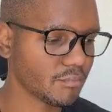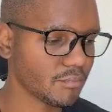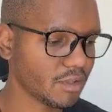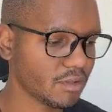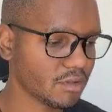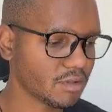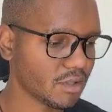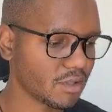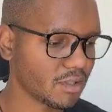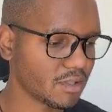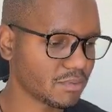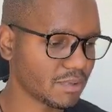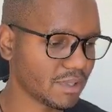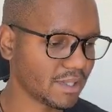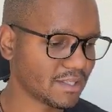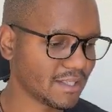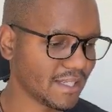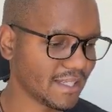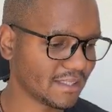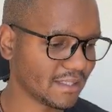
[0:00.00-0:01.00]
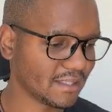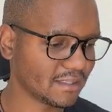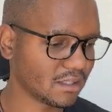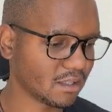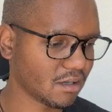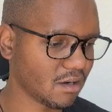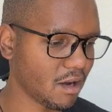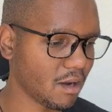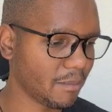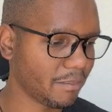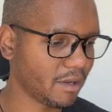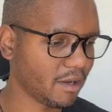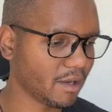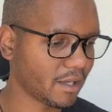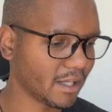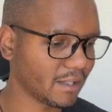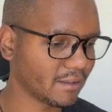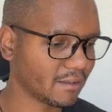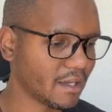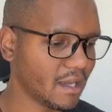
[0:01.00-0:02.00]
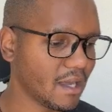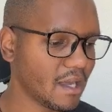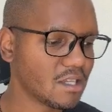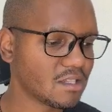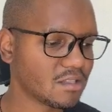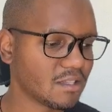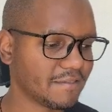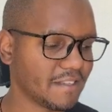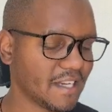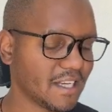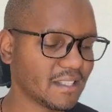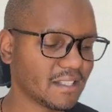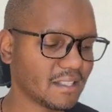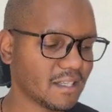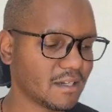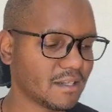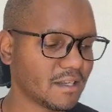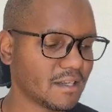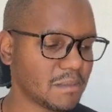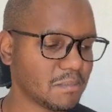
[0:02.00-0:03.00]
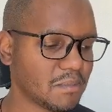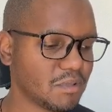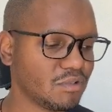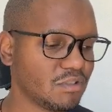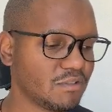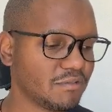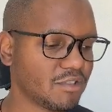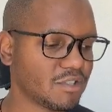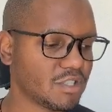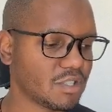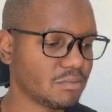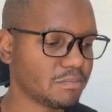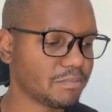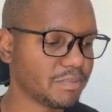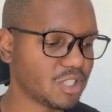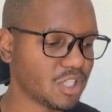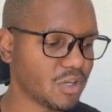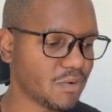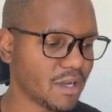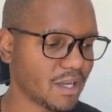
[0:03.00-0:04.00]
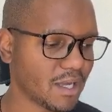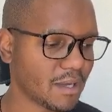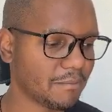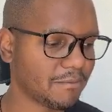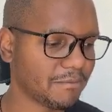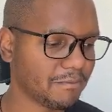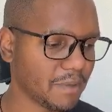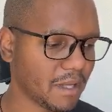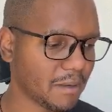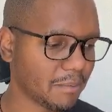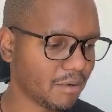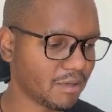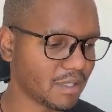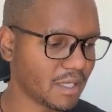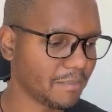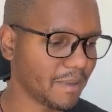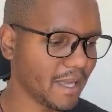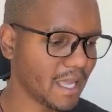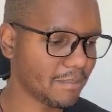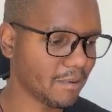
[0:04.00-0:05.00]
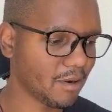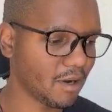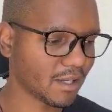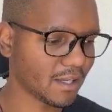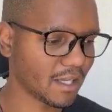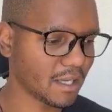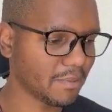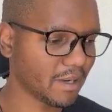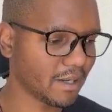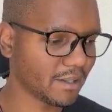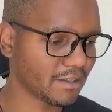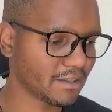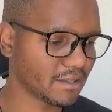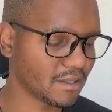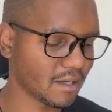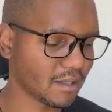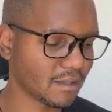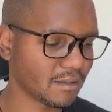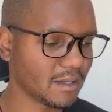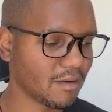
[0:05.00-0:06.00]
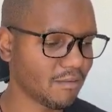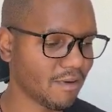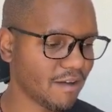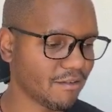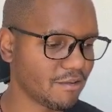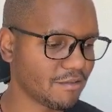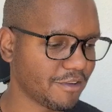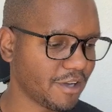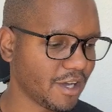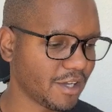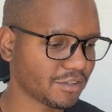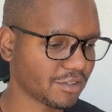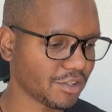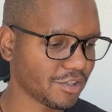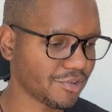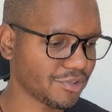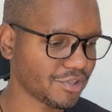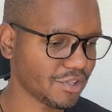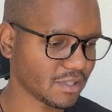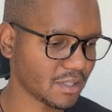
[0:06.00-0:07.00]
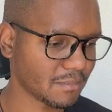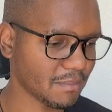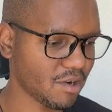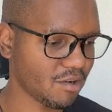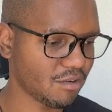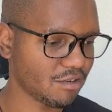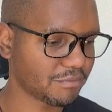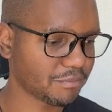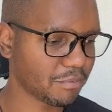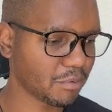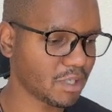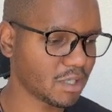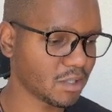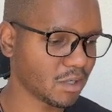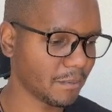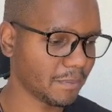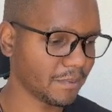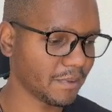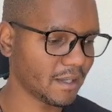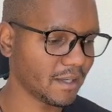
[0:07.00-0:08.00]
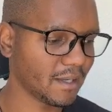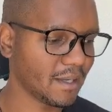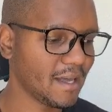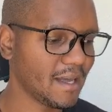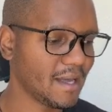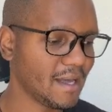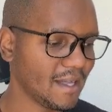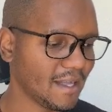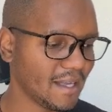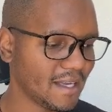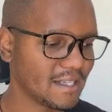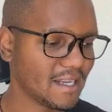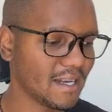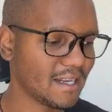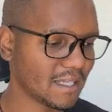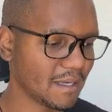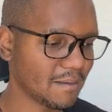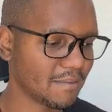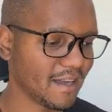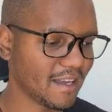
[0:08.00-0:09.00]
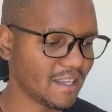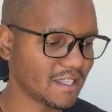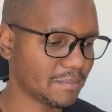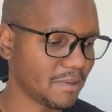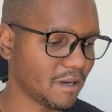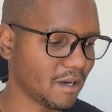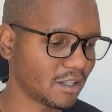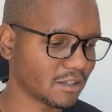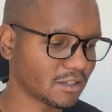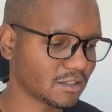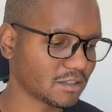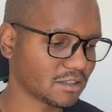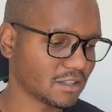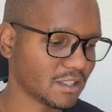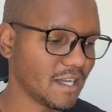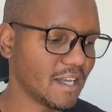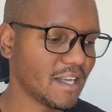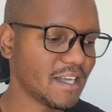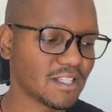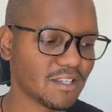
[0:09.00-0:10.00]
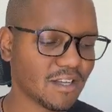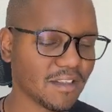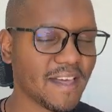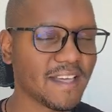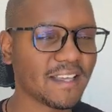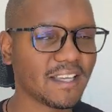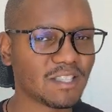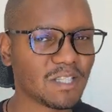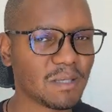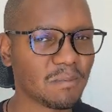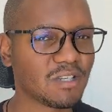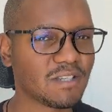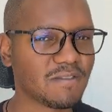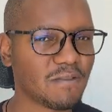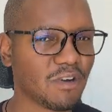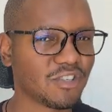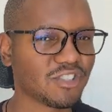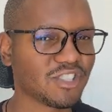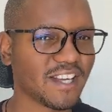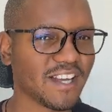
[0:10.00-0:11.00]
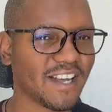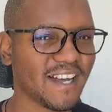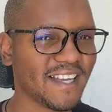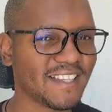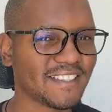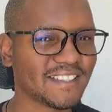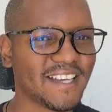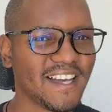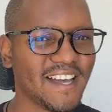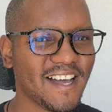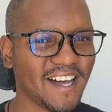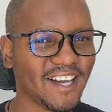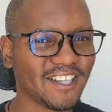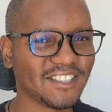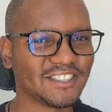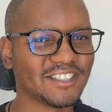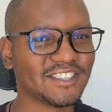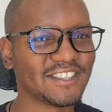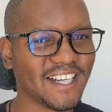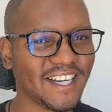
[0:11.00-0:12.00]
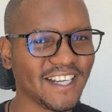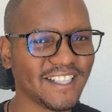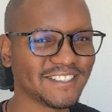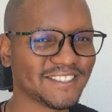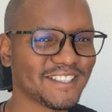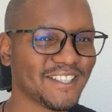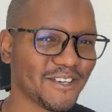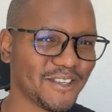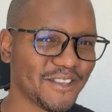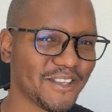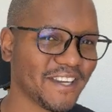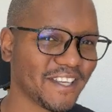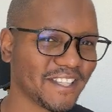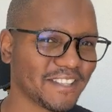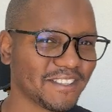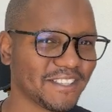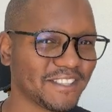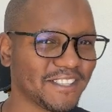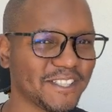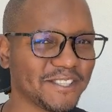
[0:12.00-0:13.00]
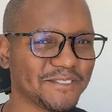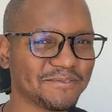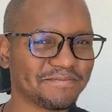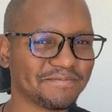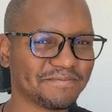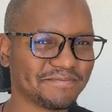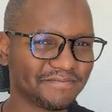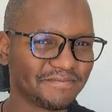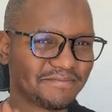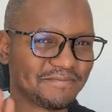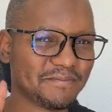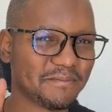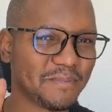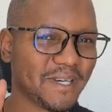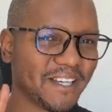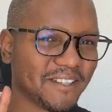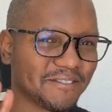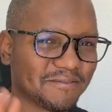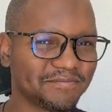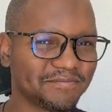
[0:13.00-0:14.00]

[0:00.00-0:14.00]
So this is where the test center car park is. So if you hadn't done any maneuvers, you'd be doing probably a bay park here, but he's done the right reverse, so it's just a matter of pulling up here and telling him that he's passed. So thank you so much for watching, guys. I'll see you guys on the next video. Bye.